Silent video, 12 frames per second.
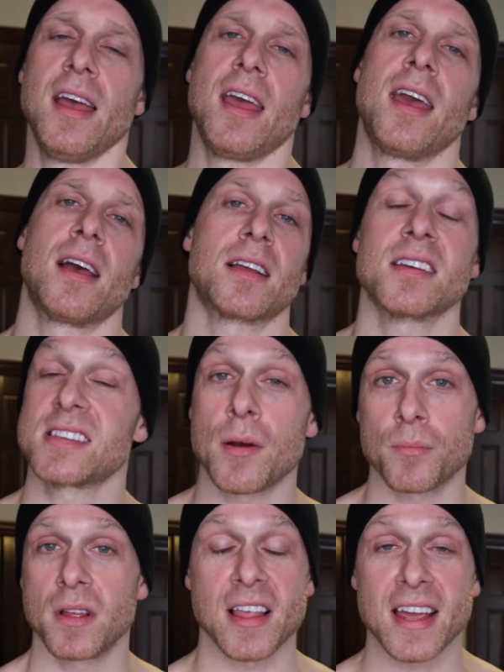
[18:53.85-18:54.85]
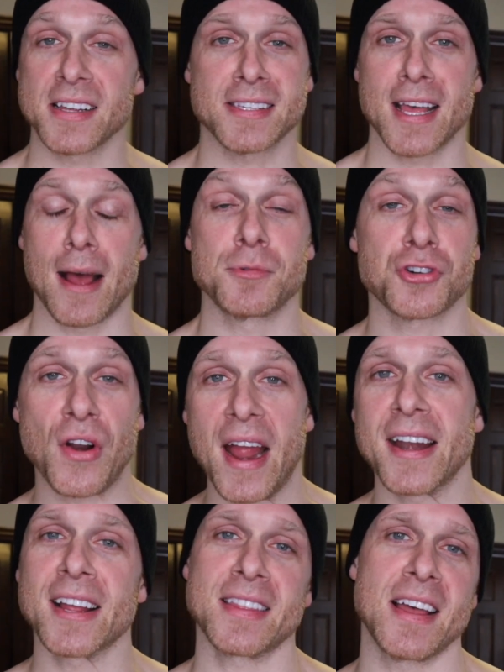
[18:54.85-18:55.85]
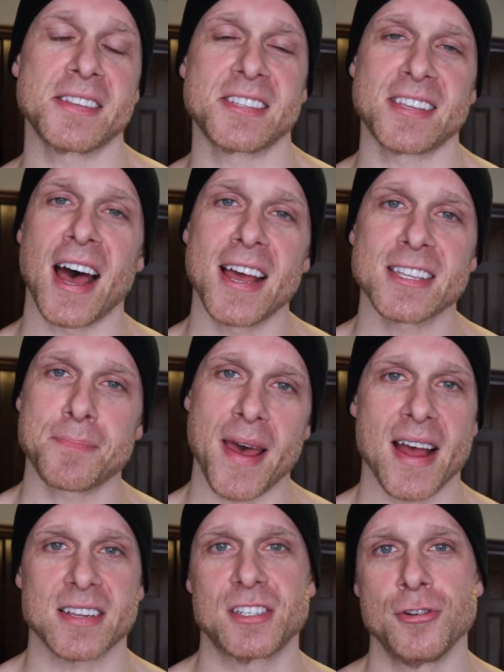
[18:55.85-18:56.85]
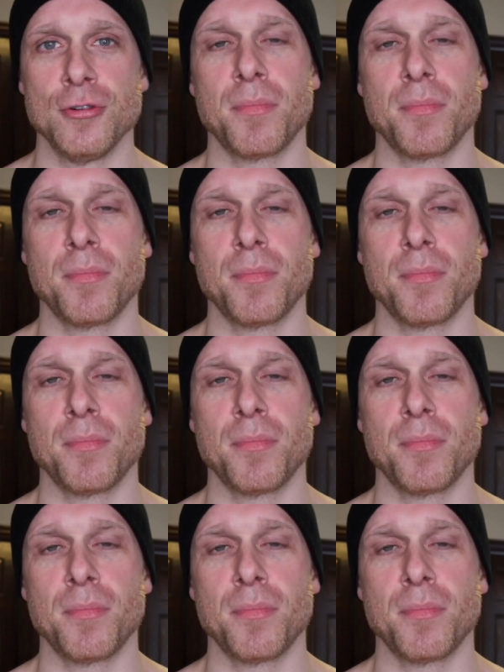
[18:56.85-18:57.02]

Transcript: And because I'm, like I said, I'm trying to get that size back too,